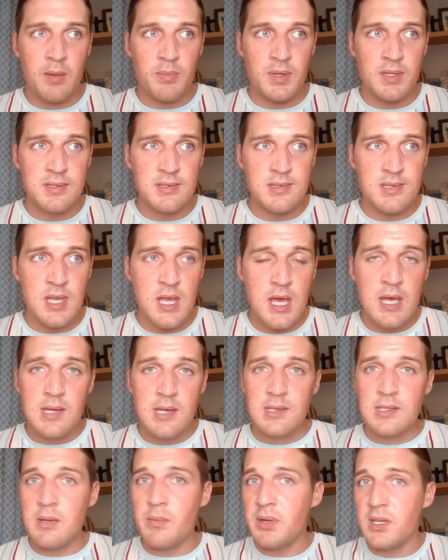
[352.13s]
happens,
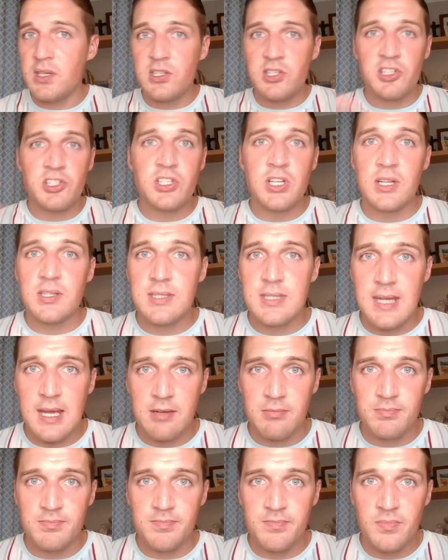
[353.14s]
somebody just shuts
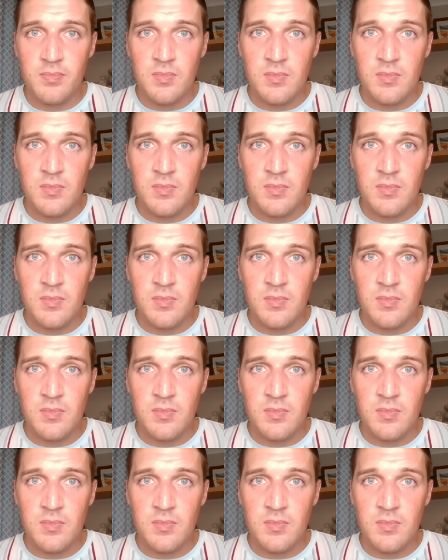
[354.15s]
down.